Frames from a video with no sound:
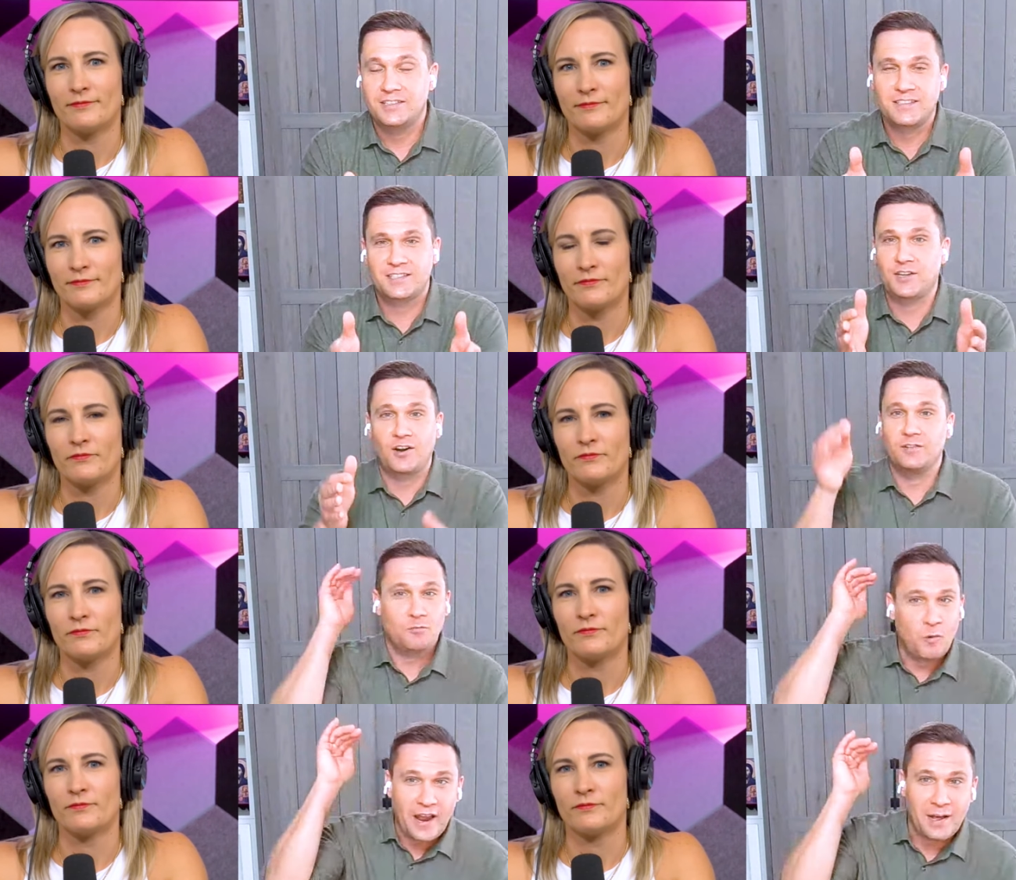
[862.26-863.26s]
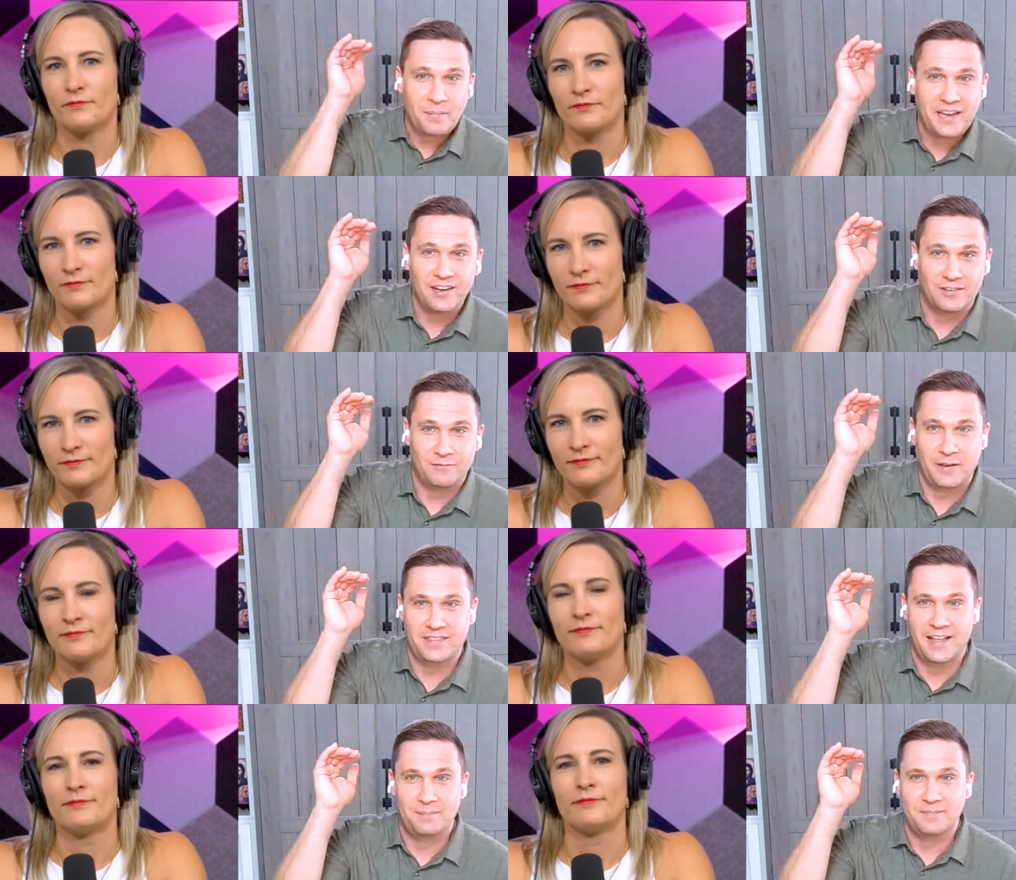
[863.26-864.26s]
Speaker 1: Just start way up here
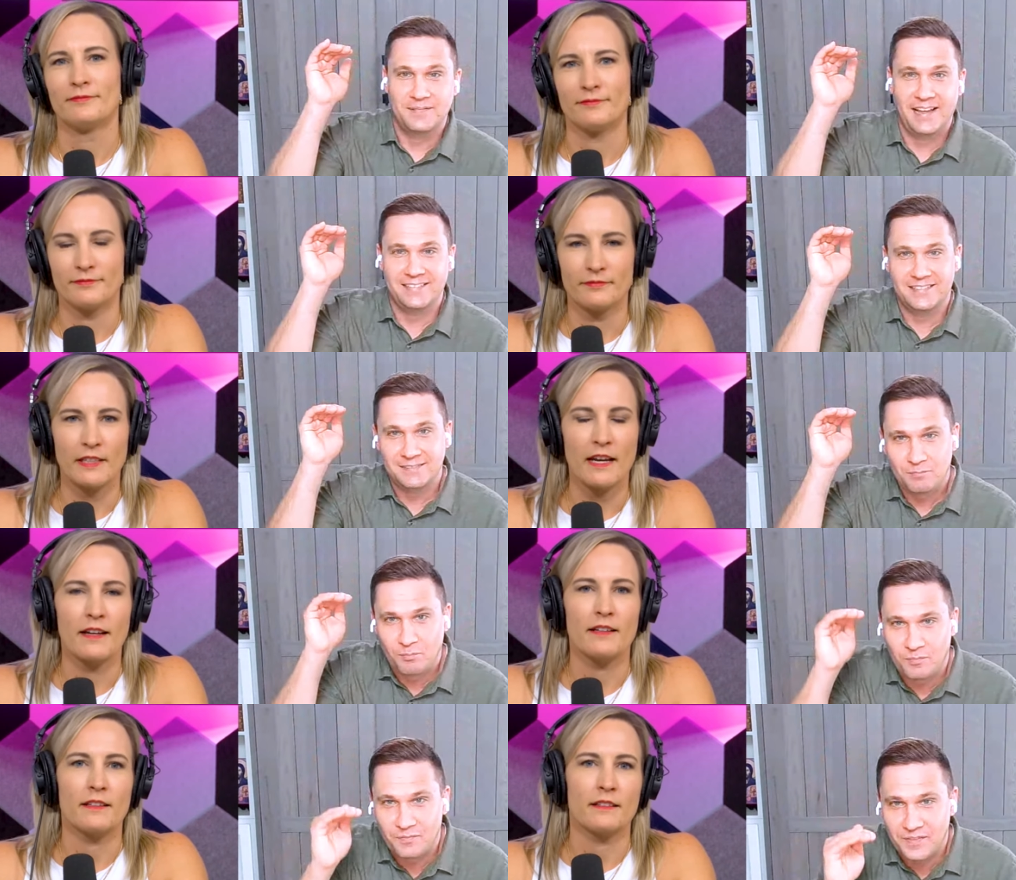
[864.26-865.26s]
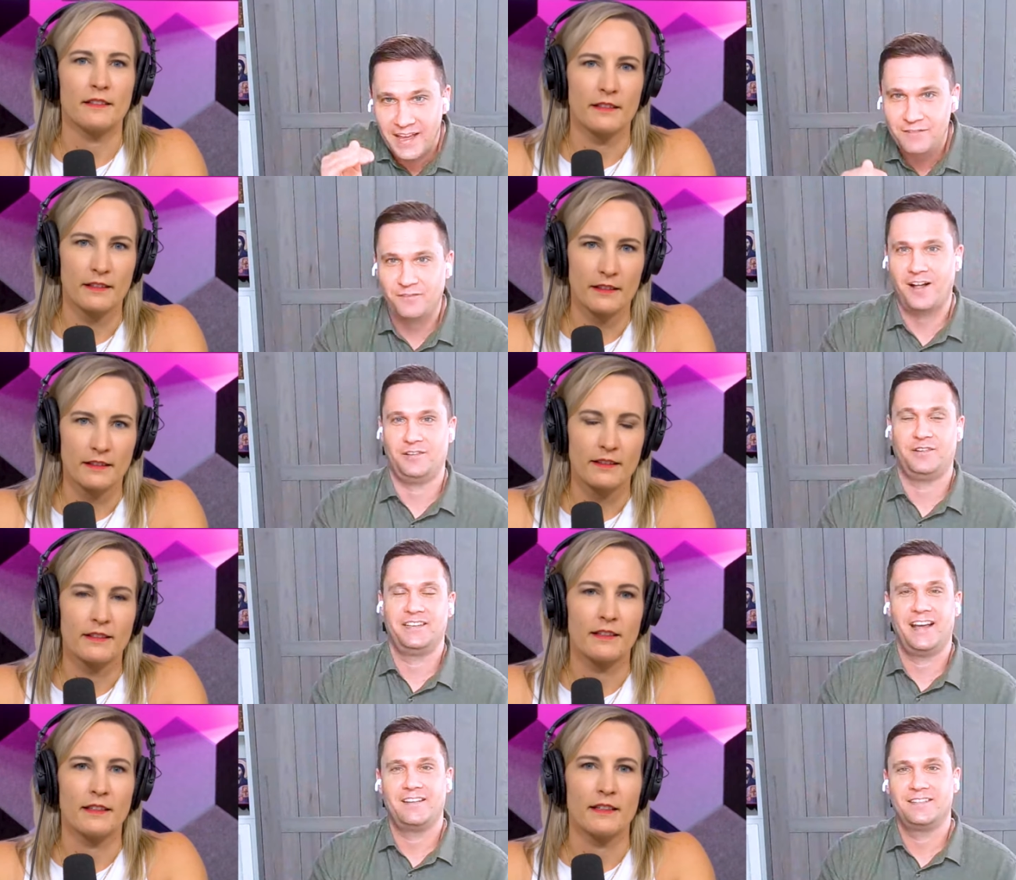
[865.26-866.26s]
with them. And
Speaker 2: yeah.
Speaker 1: then
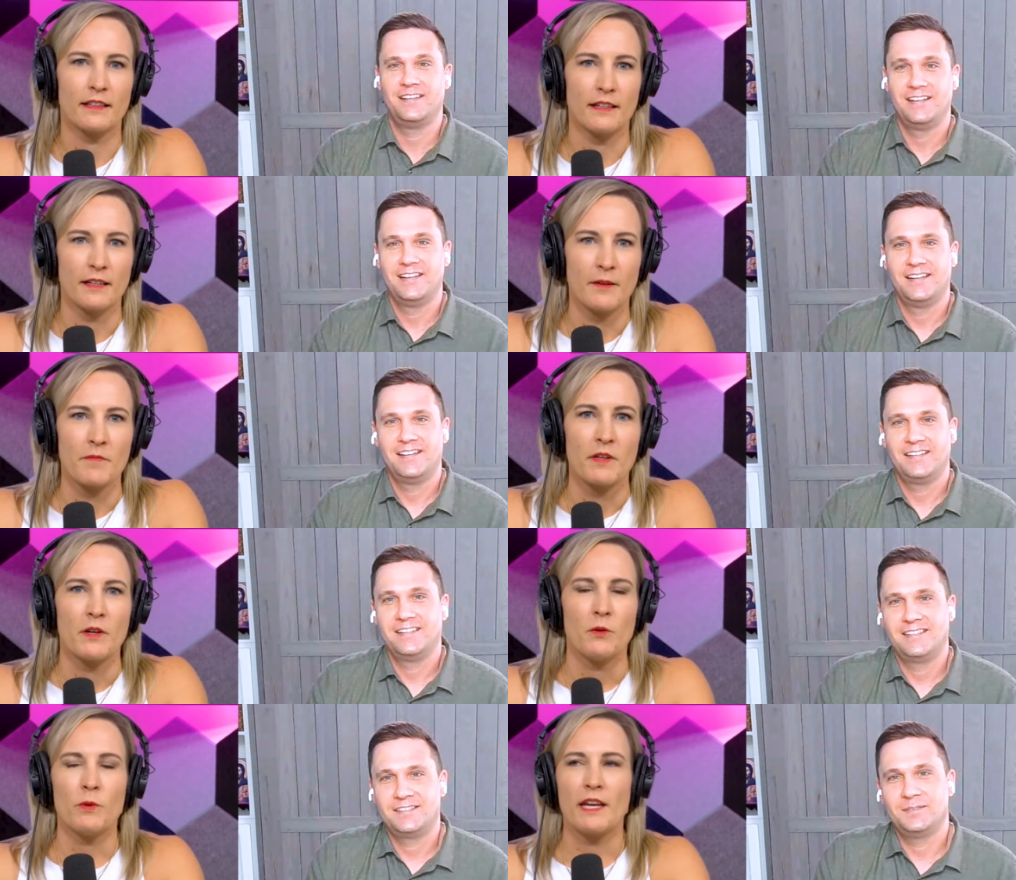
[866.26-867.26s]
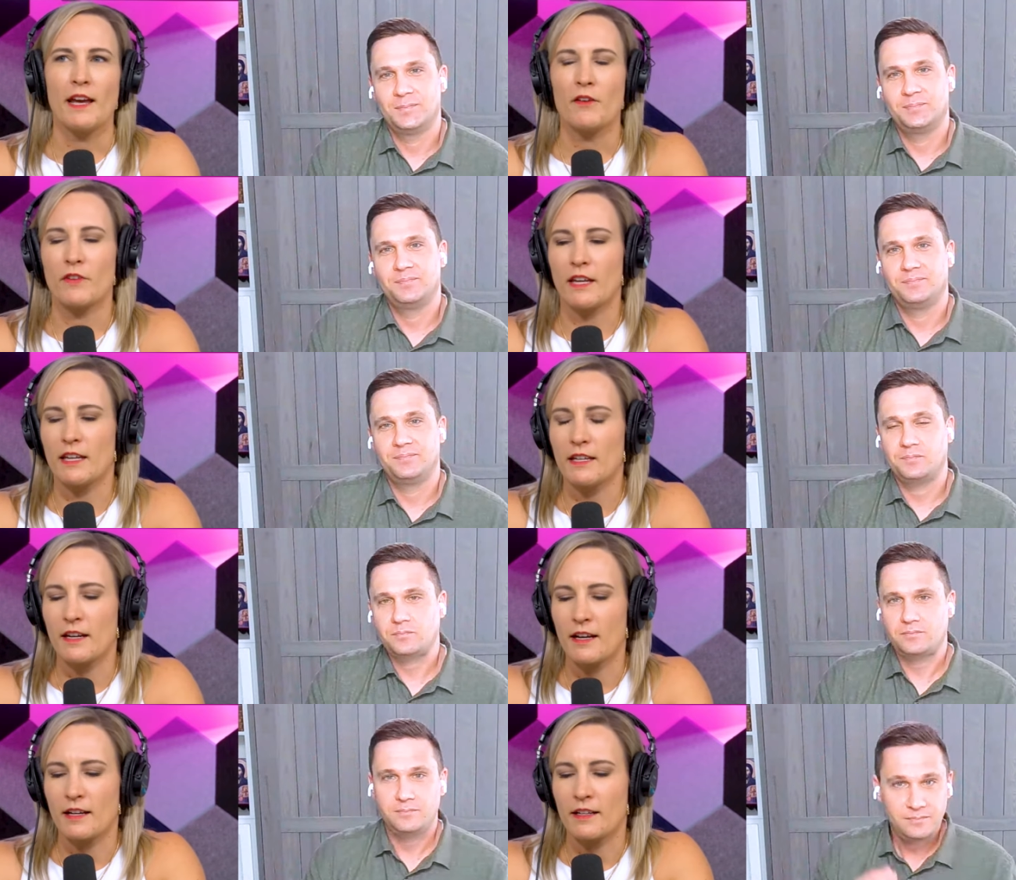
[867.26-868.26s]
follow it down.
Speaker 2: We have in
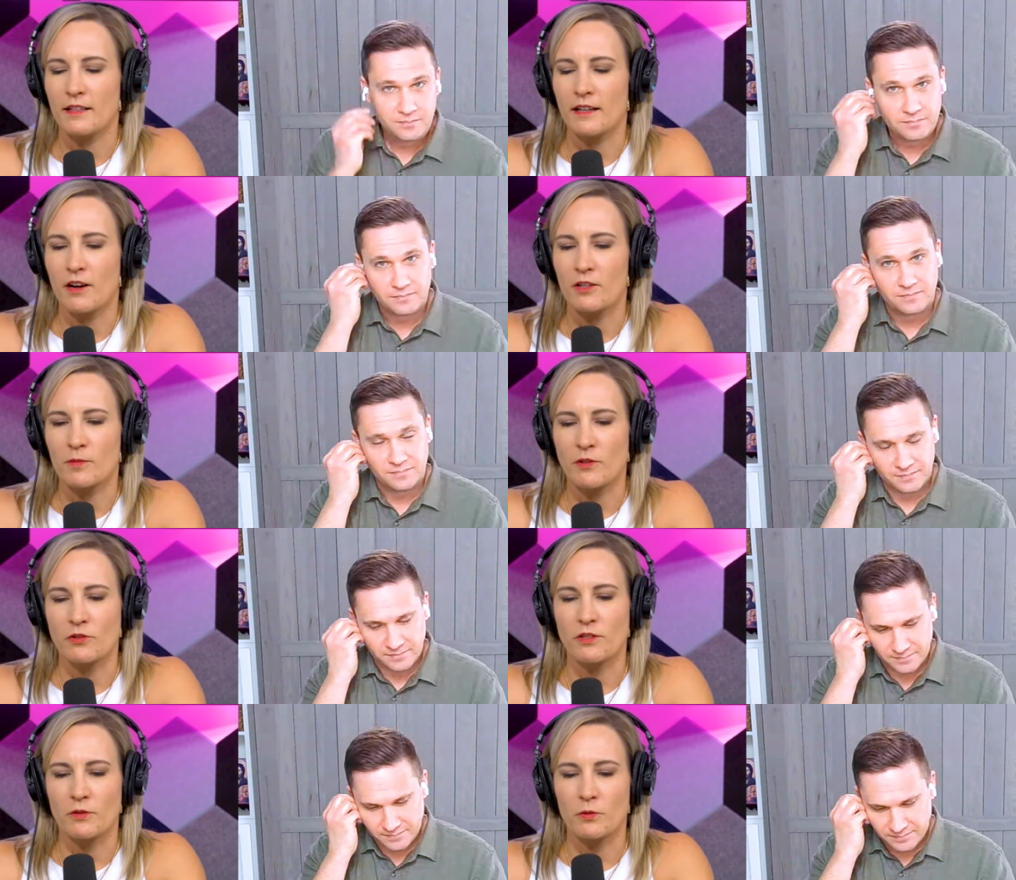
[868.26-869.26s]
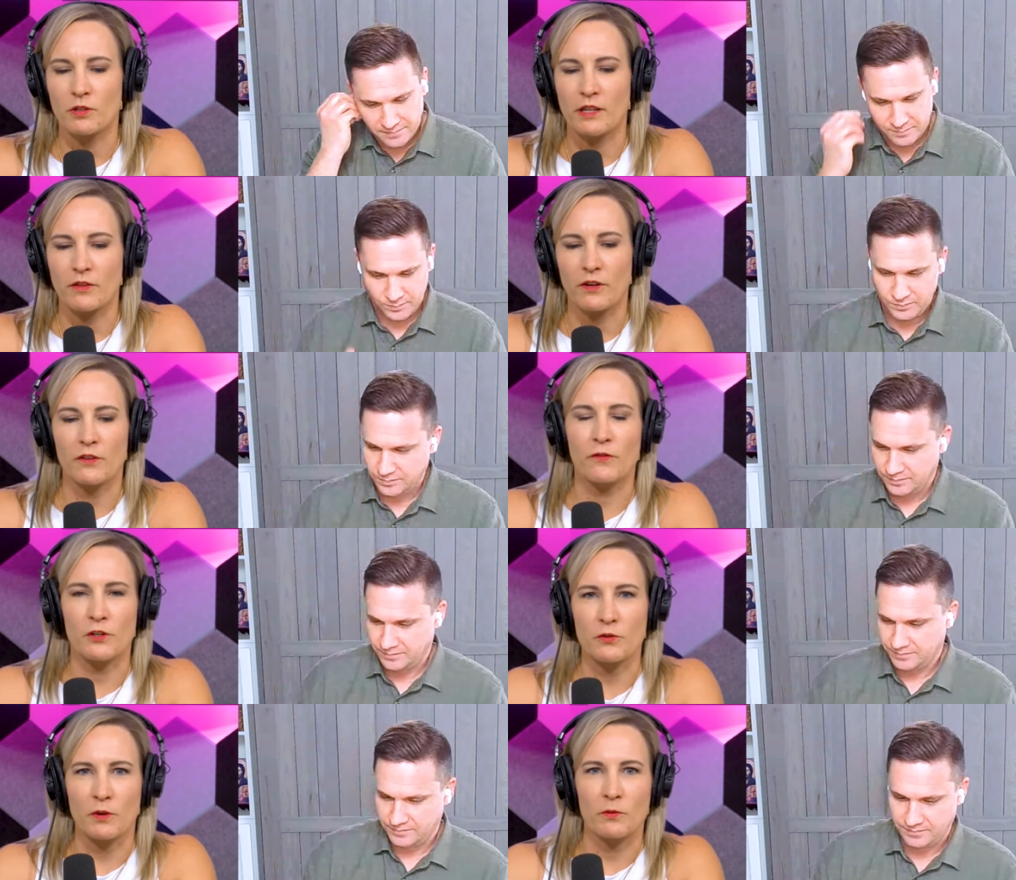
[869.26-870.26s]
uh, our specialty toolkit, the very
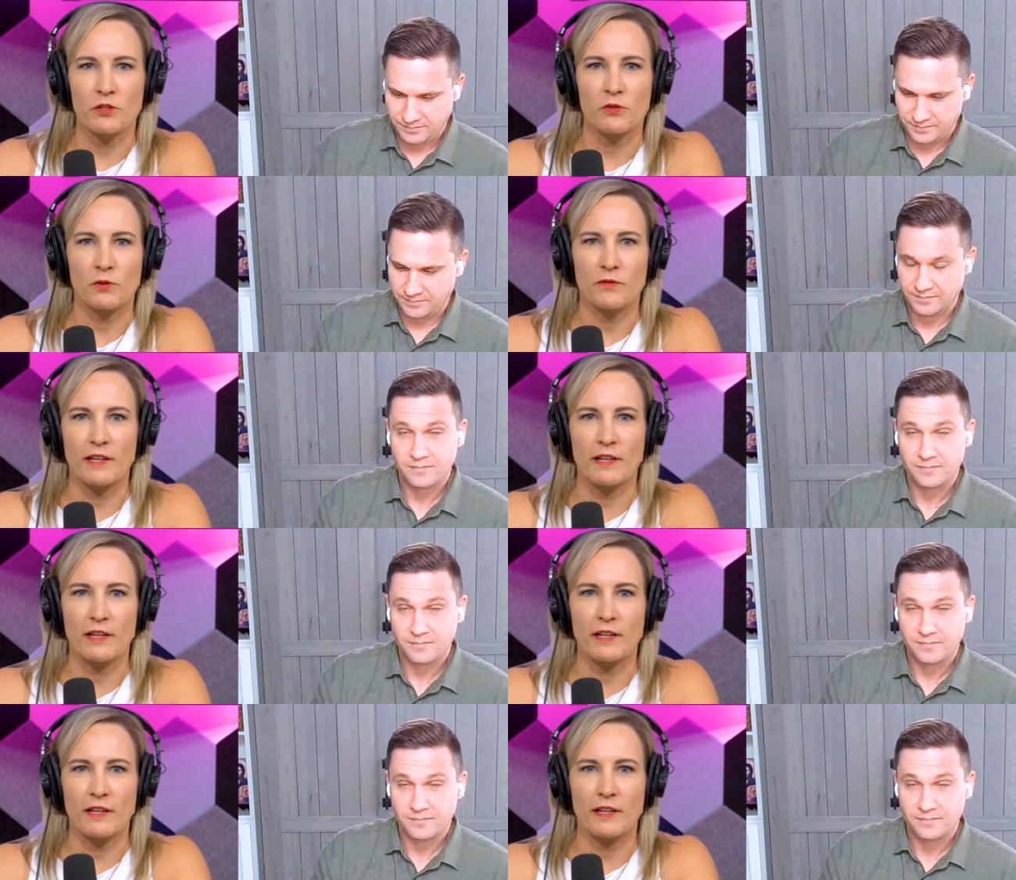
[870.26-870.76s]
first one, which is sort